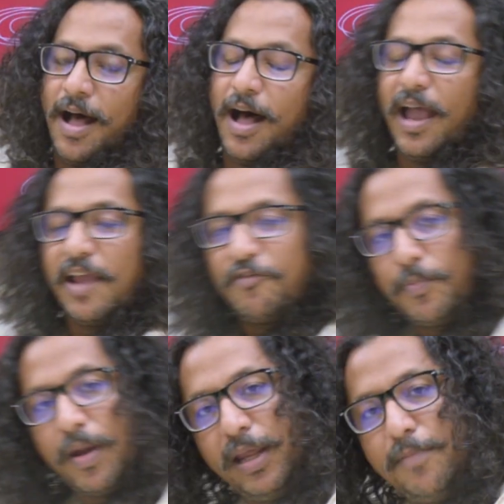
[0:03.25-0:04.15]
Hi
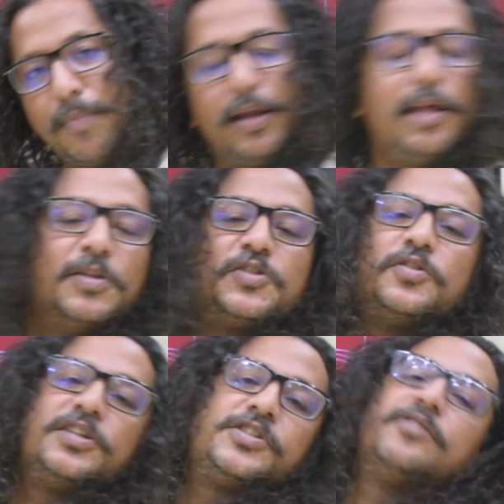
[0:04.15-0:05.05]
everybody, my name is
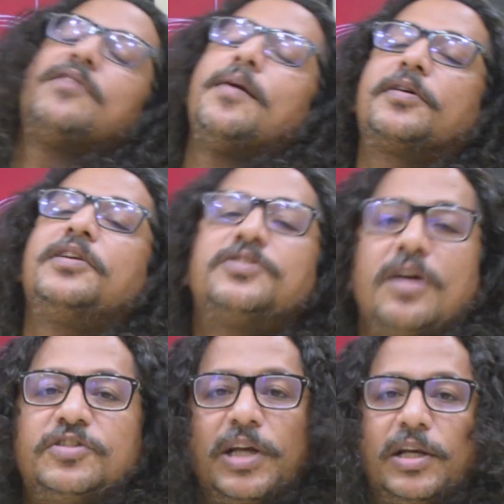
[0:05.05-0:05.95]
Sudarshan
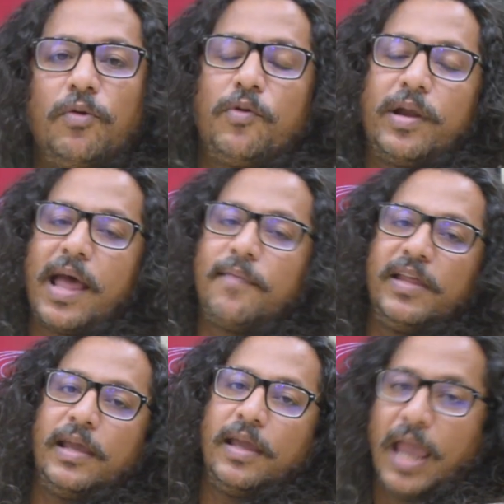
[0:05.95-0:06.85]
Ramakrishna Chetlur and I am
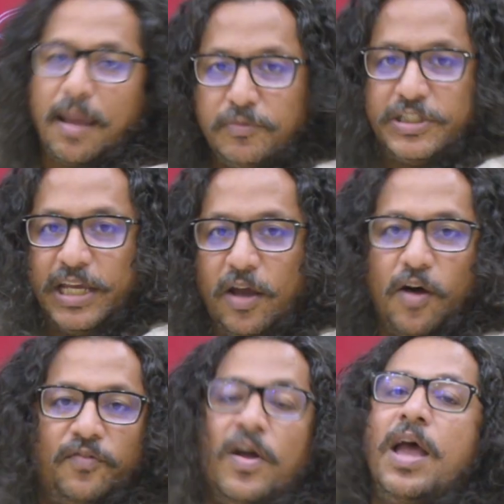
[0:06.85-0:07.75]
the MD
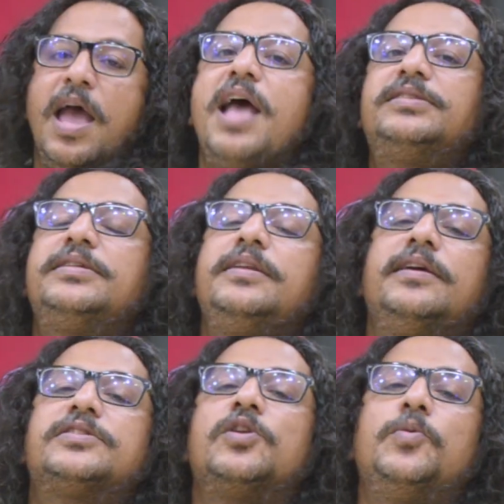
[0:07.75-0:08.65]
of
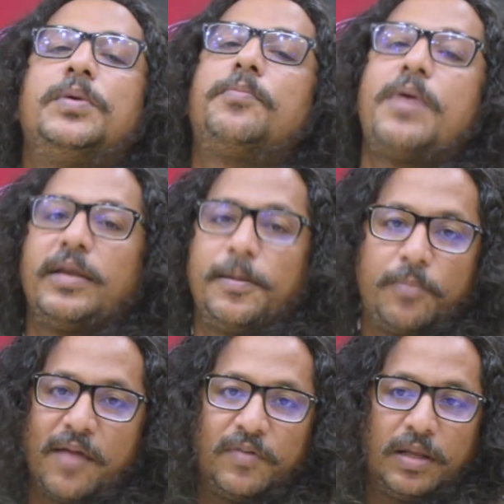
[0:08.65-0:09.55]
SCDS Global Branding
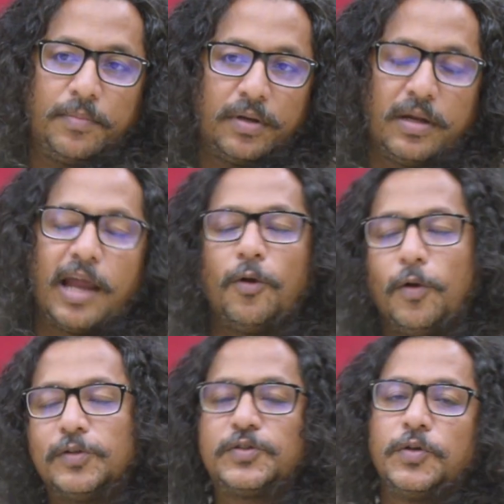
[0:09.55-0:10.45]
Private Limited and
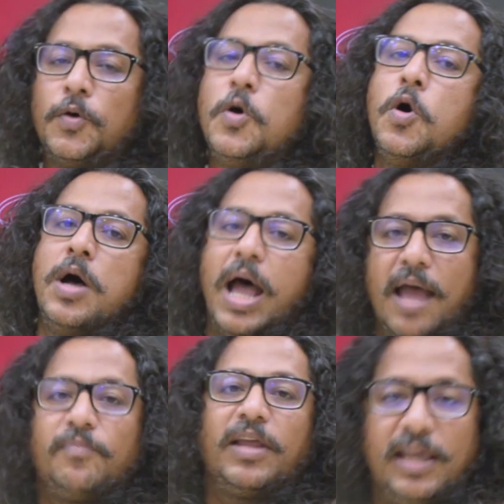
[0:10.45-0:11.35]
also
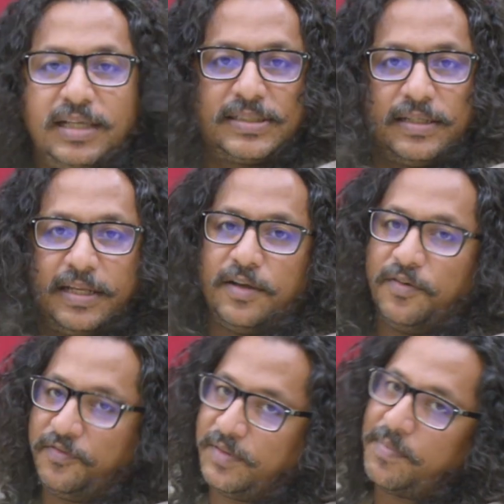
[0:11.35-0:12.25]
I am the ECD
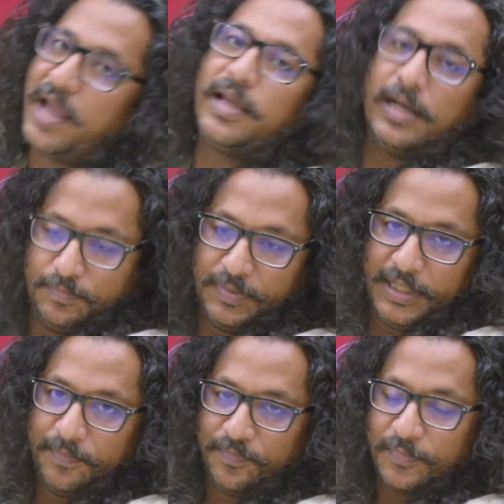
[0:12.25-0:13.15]
of my company.